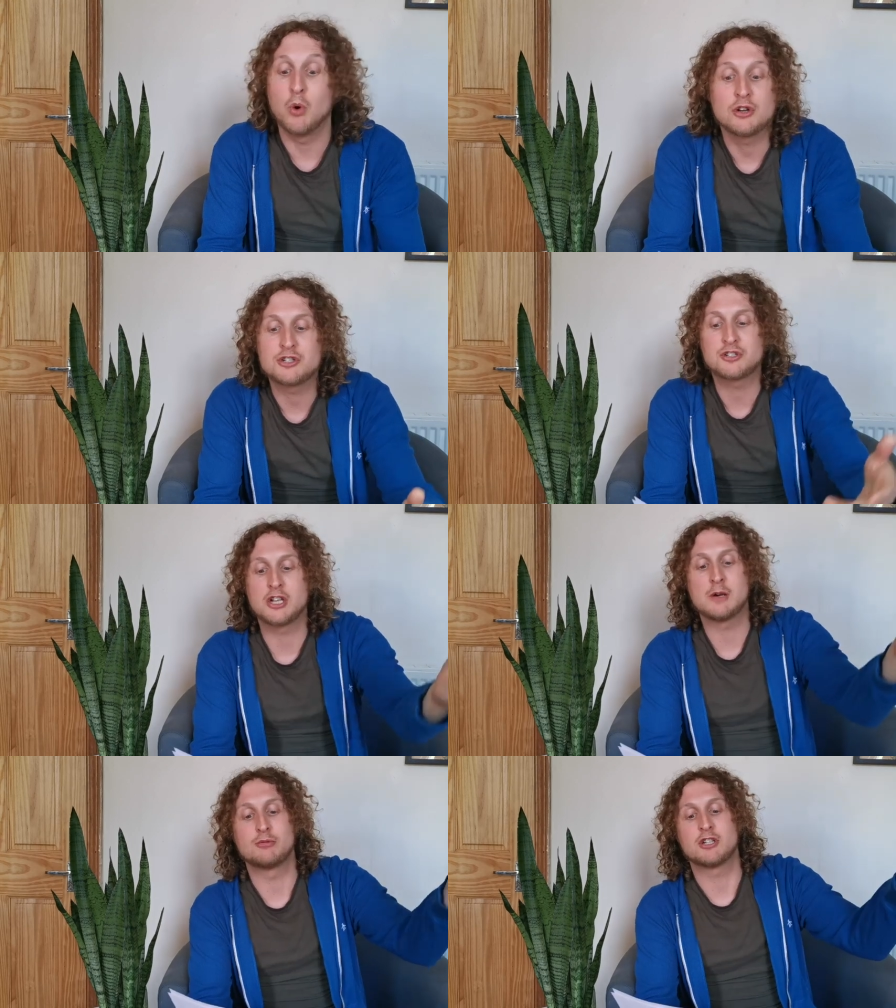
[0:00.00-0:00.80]
watched
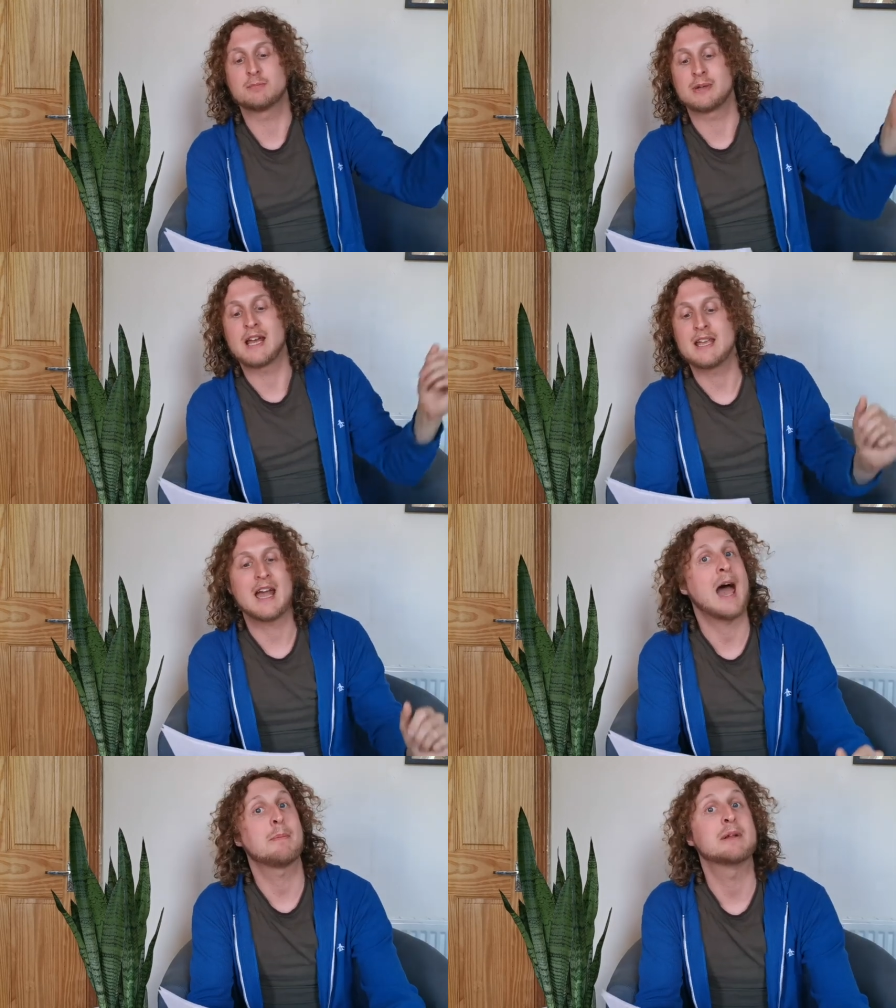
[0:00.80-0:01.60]
Cerberus
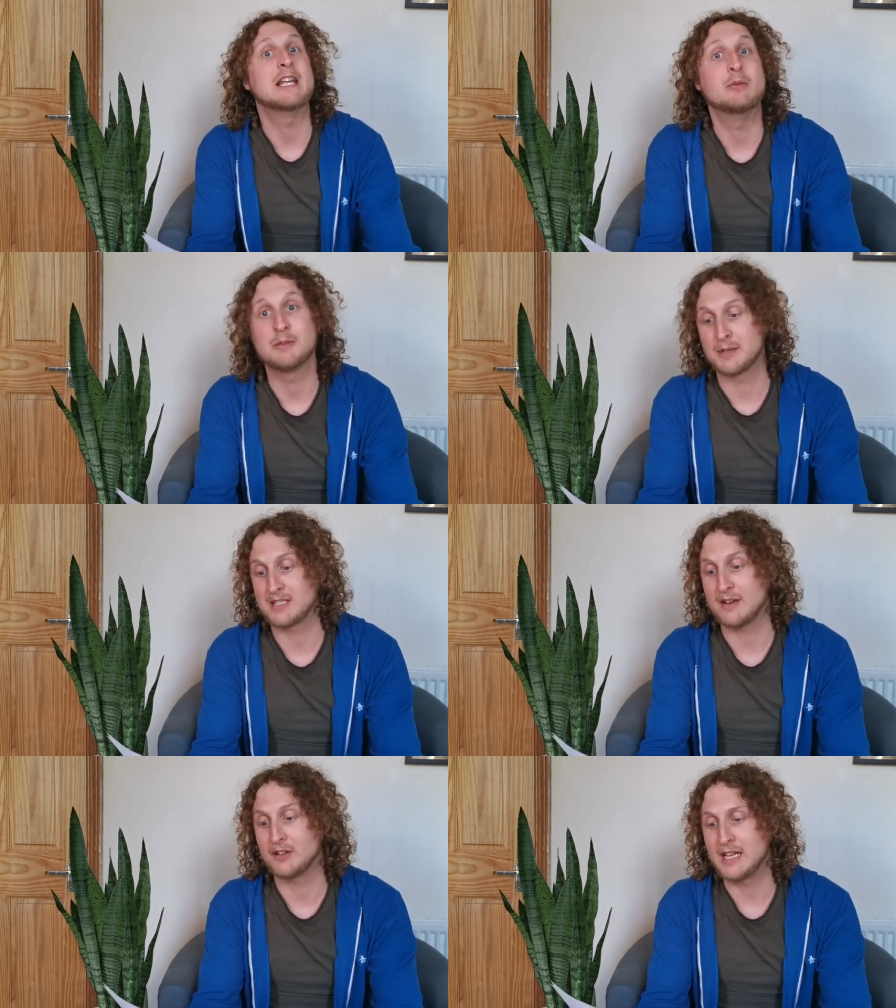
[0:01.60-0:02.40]
playing happily with
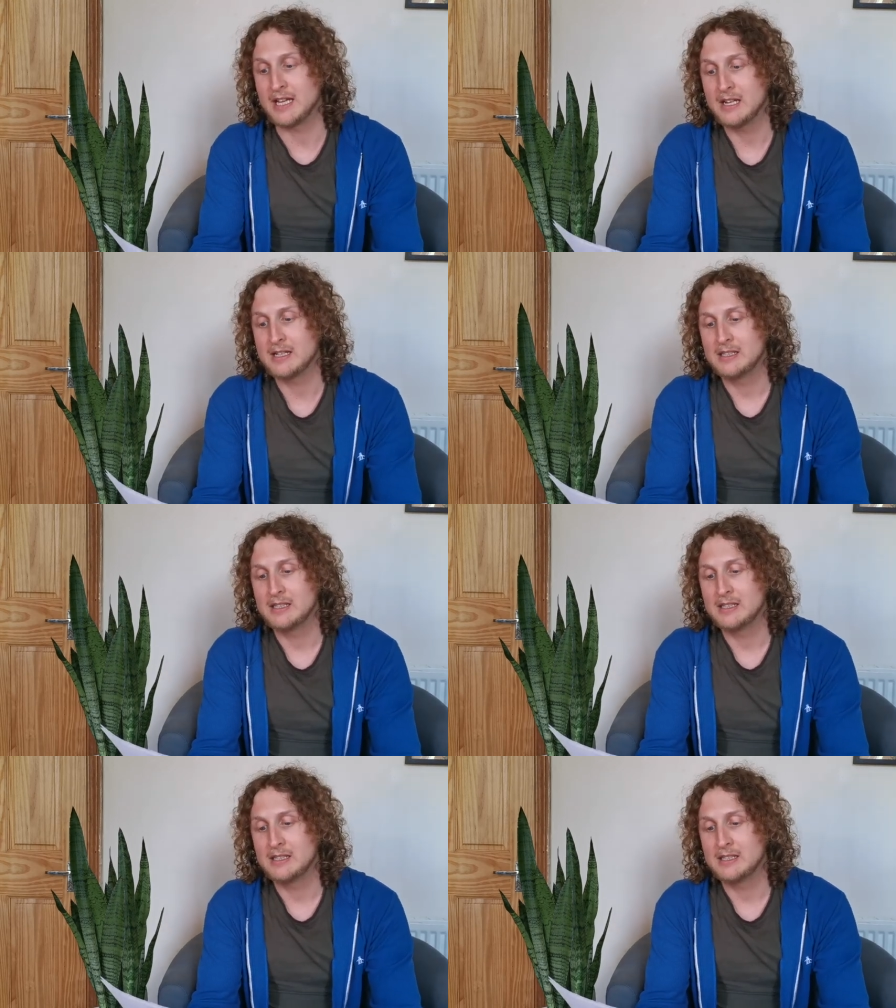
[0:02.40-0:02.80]
Persephone.